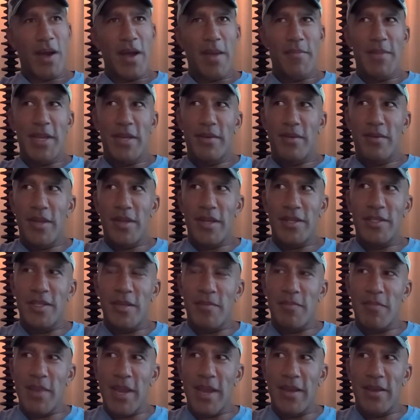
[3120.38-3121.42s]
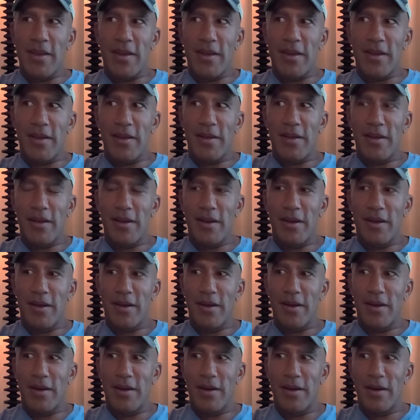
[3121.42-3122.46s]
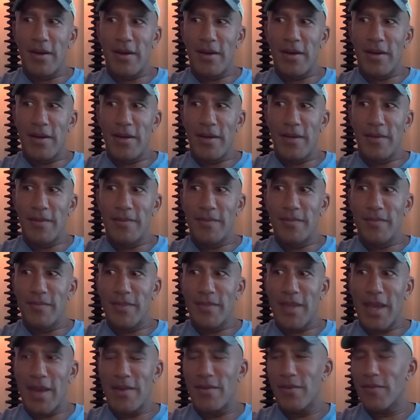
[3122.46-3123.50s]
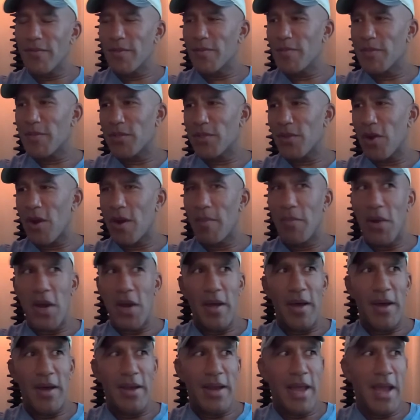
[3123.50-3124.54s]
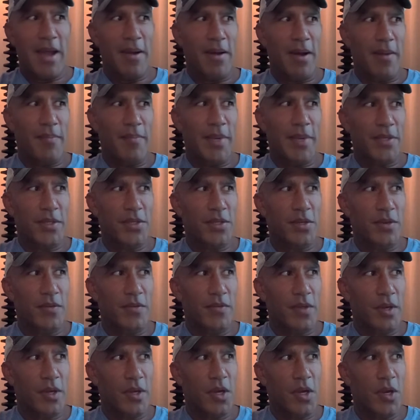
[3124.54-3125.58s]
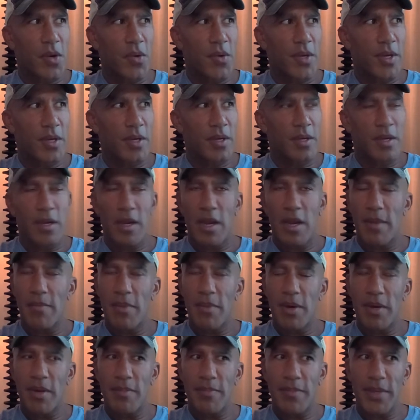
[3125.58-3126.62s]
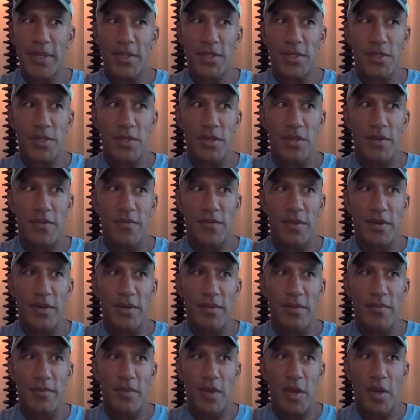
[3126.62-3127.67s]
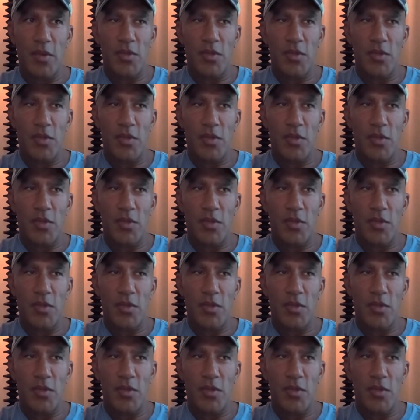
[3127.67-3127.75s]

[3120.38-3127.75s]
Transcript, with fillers: Well, I mean, it's in beta. Uh, I don't know if it's bizarre. I bought an app, a picture of the coda. I bought a picture of the.